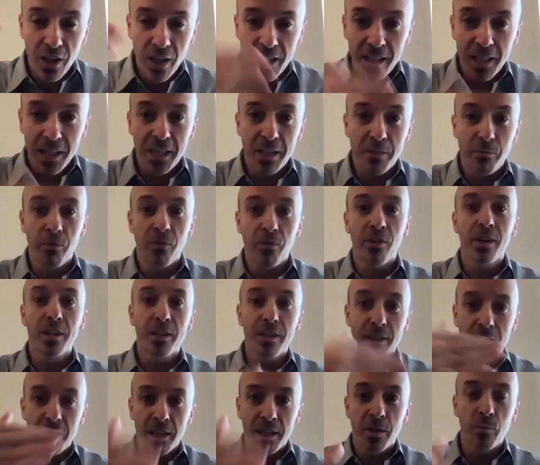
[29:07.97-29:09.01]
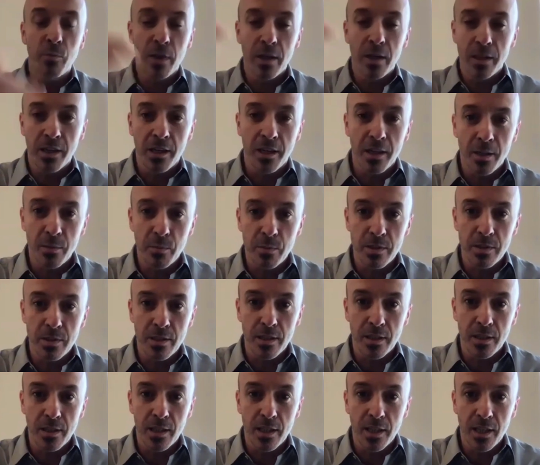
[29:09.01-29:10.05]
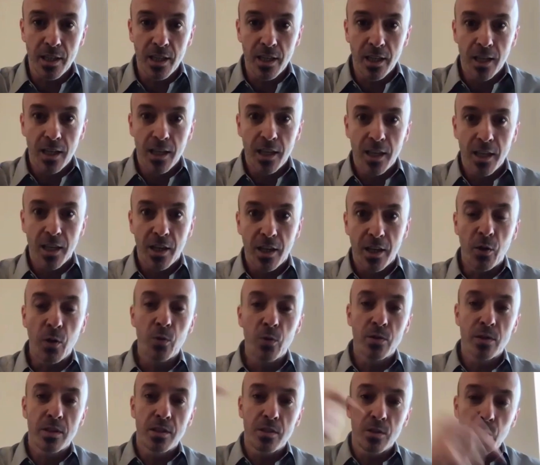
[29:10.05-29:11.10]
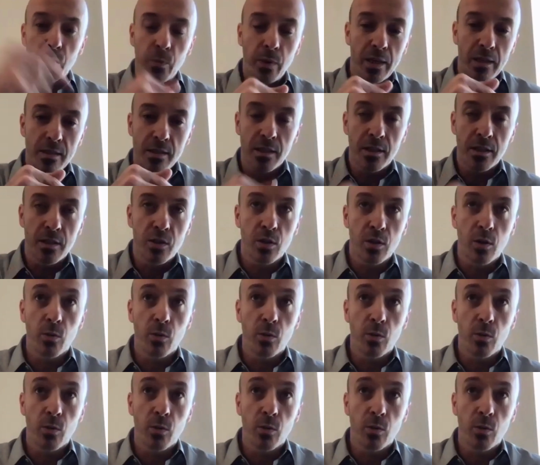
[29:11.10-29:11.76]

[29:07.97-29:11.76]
And then the front end money comes in, goes into Paysetter.